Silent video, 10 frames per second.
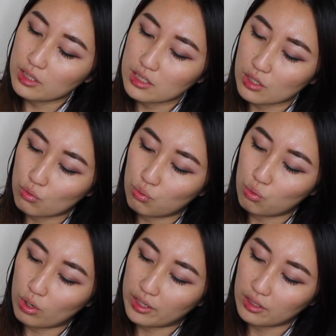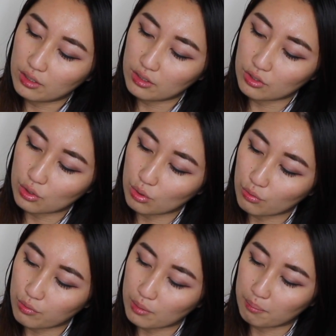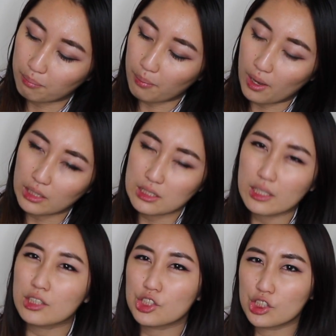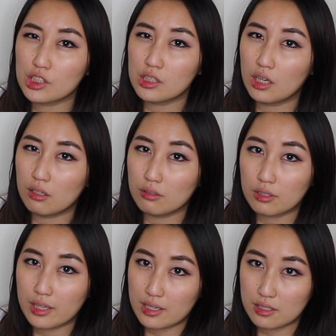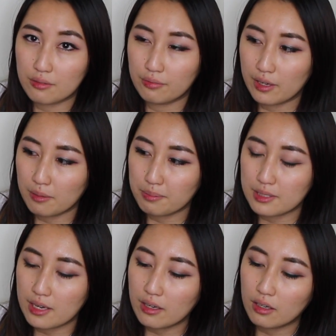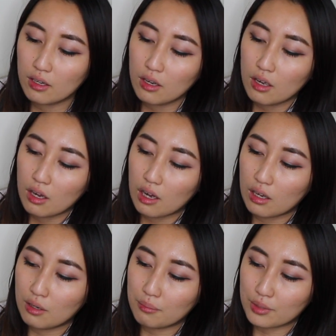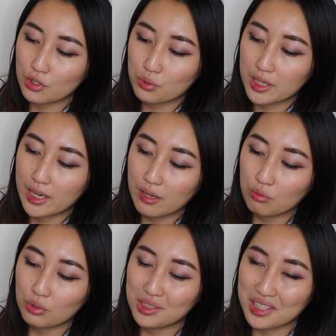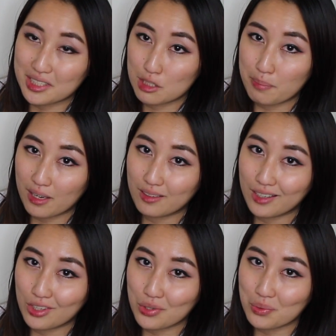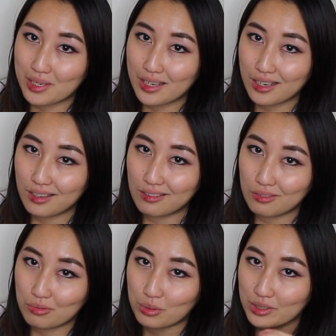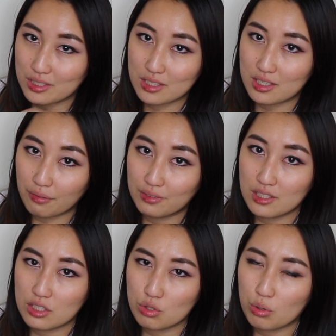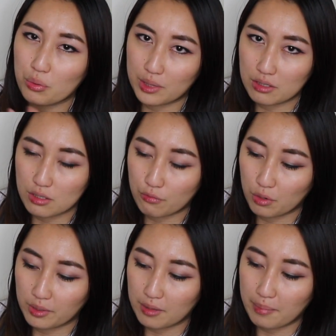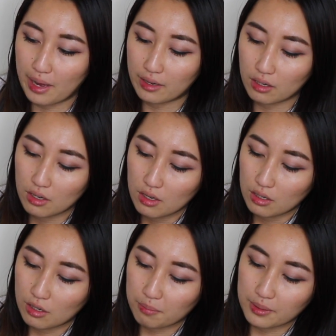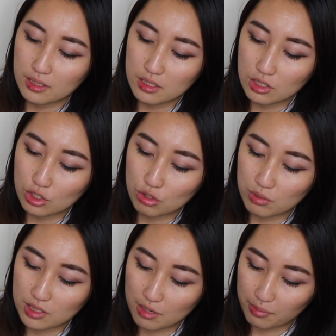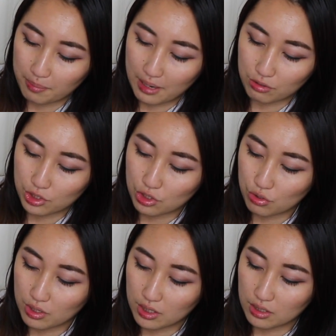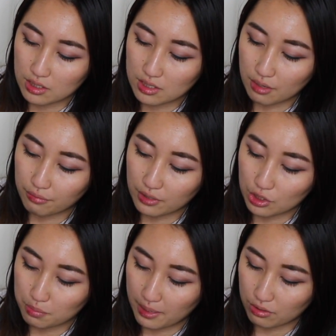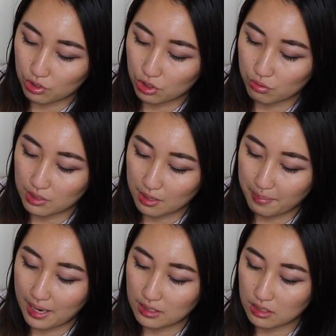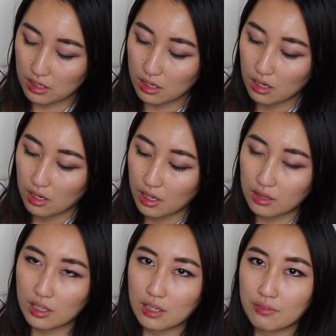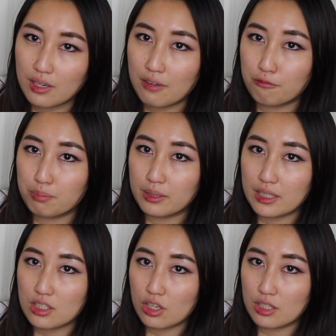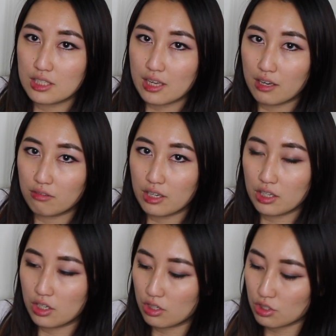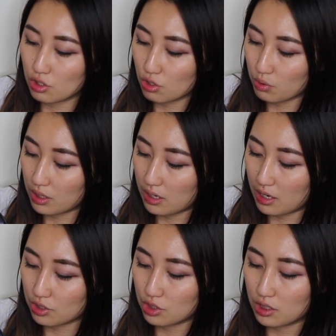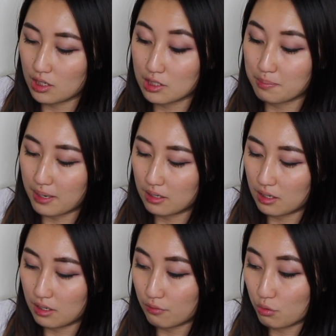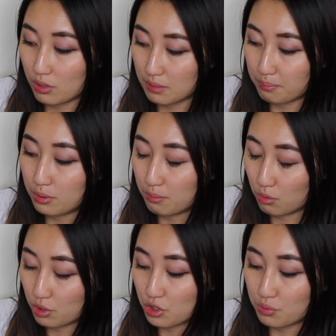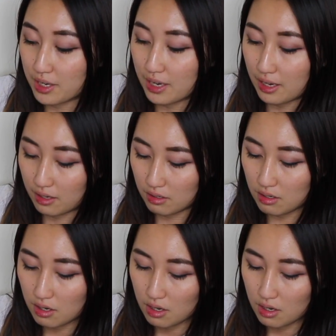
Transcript: that's like one uniform box, like a Chanel classic flap, say, you can't really expand it and you can't really stuff things into it without deforming the bag. Now because this is 3 separate pouches, you can stuff each pouch to its capacity, and they even have pleats on the side right here so you can actually expand it, and if you want to put more you can.